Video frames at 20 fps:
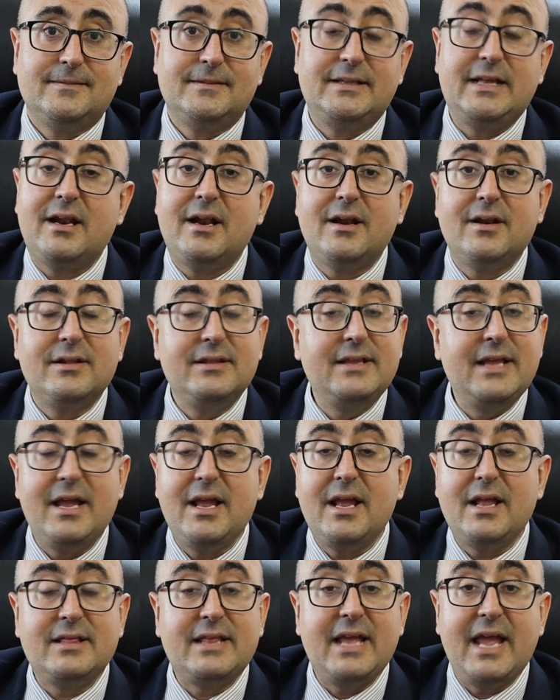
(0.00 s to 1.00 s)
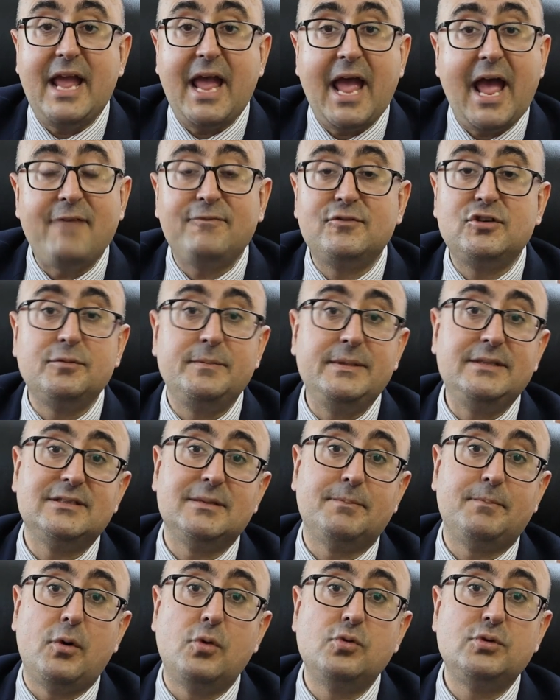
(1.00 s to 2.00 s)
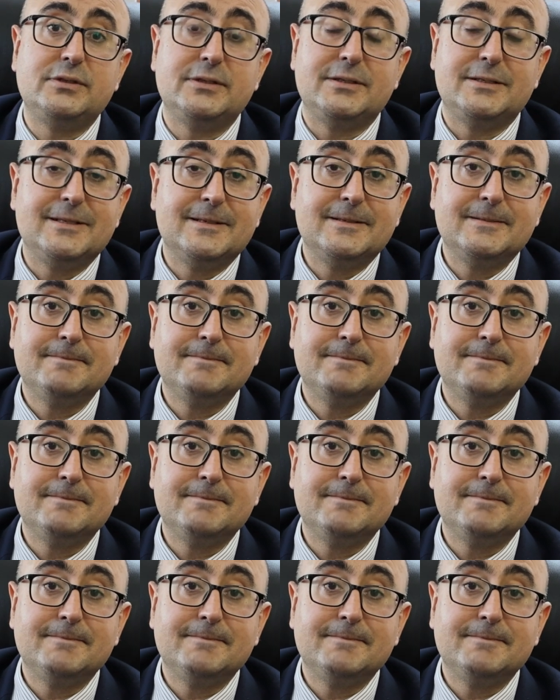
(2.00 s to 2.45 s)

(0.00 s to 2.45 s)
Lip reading: They have to be supported.